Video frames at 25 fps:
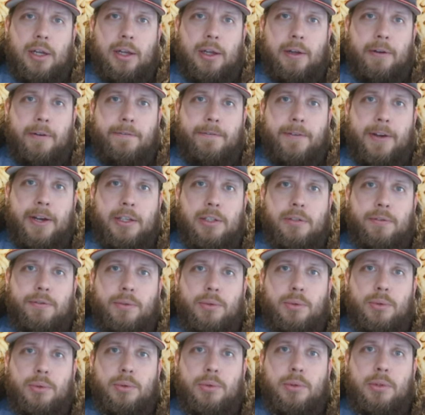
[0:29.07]
uh,
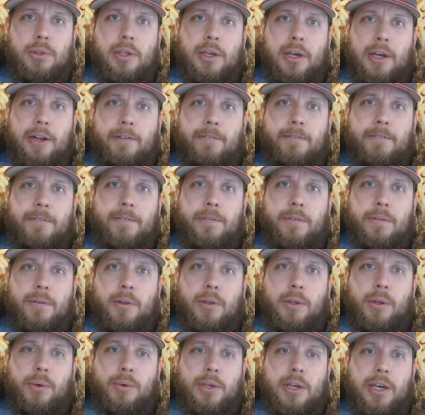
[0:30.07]
fast food kind of
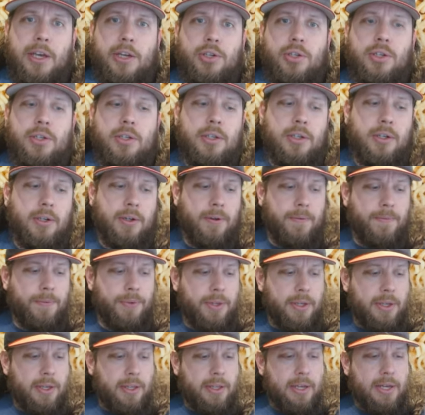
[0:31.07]
location,
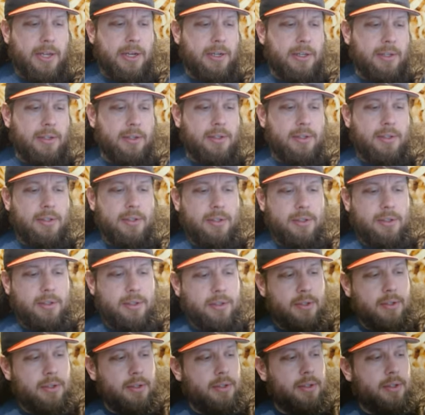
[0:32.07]
and that is
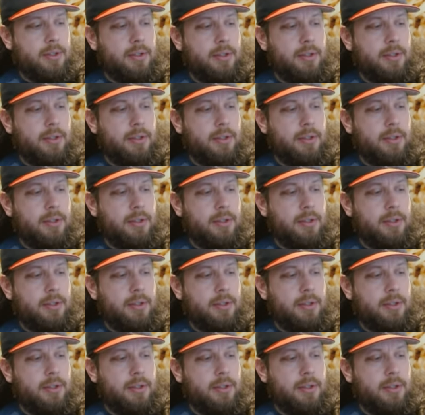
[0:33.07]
